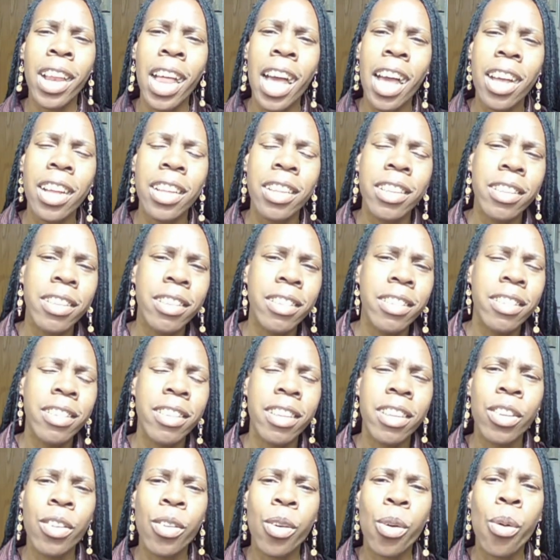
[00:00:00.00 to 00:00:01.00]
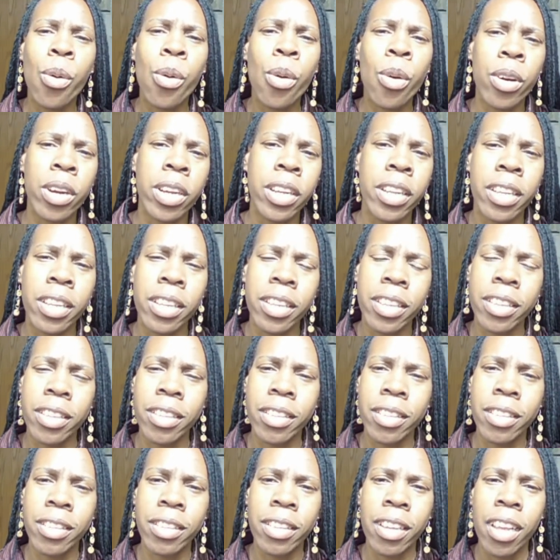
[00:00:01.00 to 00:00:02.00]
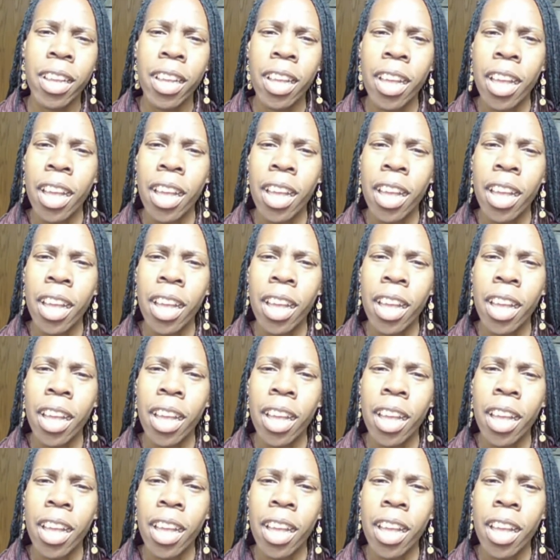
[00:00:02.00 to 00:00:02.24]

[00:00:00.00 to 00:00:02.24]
glands and organs.